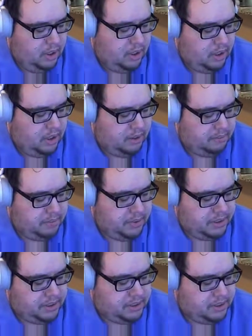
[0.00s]
but
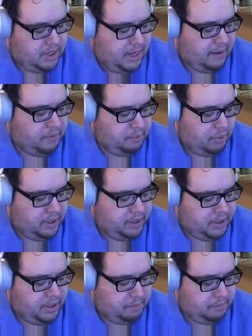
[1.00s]
it's every point
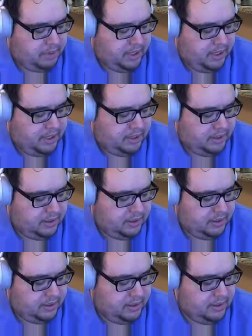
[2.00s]
in the plane
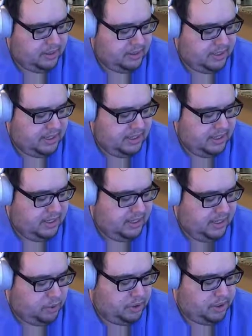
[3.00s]

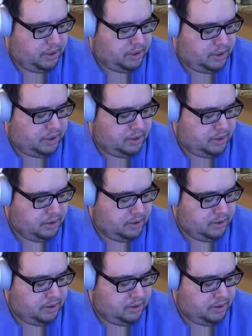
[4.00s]
equidistant